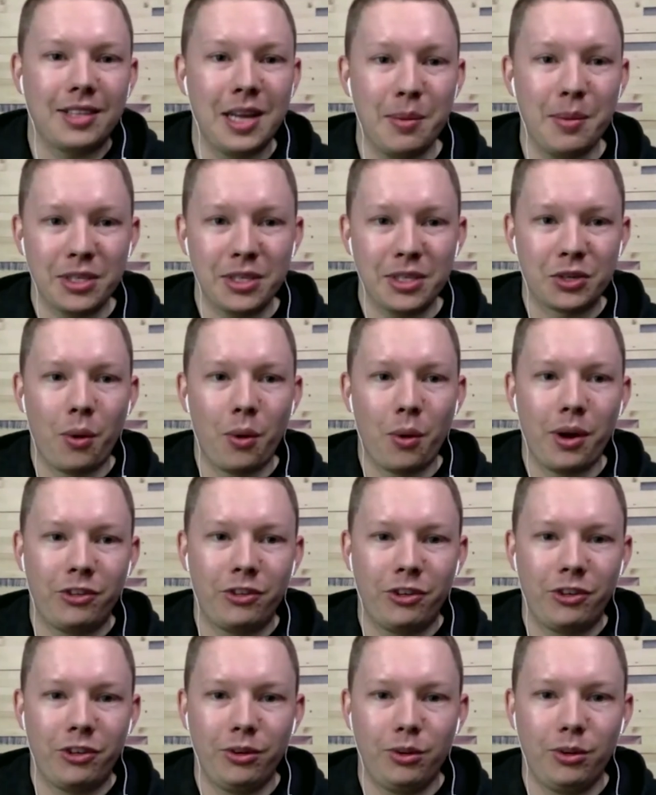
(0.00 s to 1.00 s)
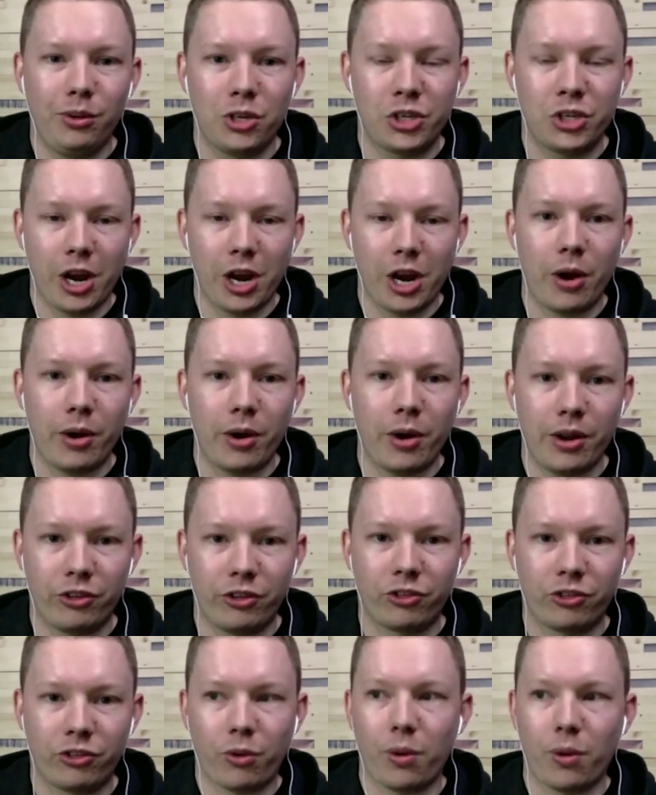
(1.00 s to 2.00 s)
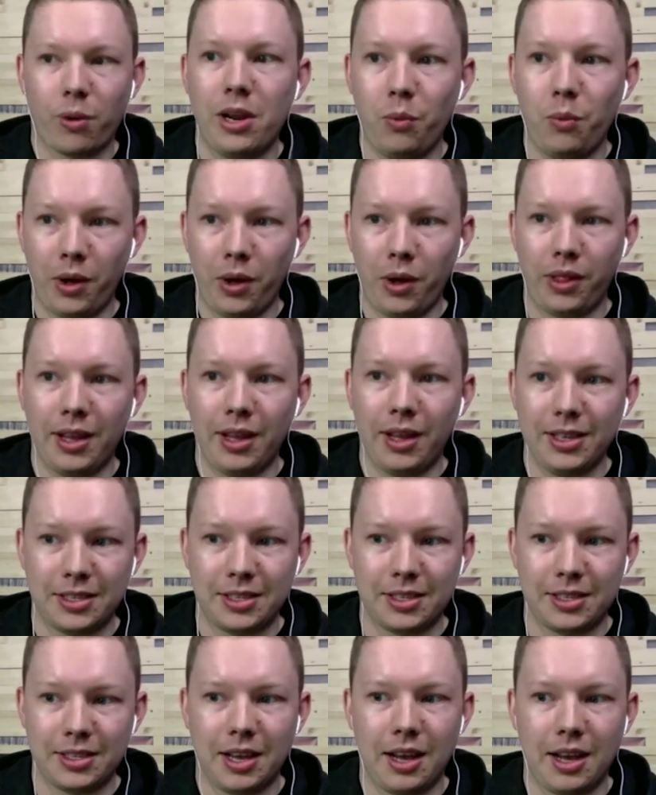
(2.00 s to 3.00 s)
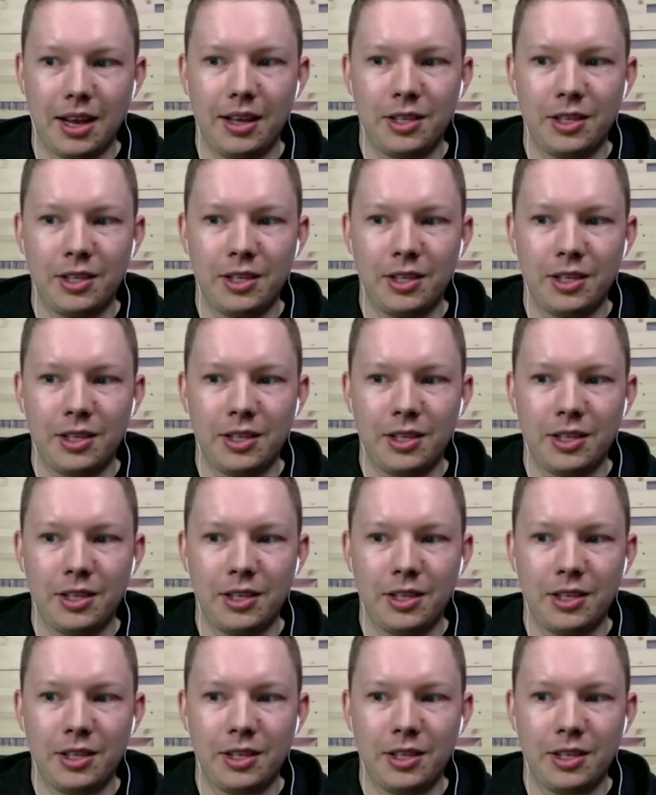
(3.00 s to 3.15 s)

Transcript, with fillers: tim is going to share his screen with us uh,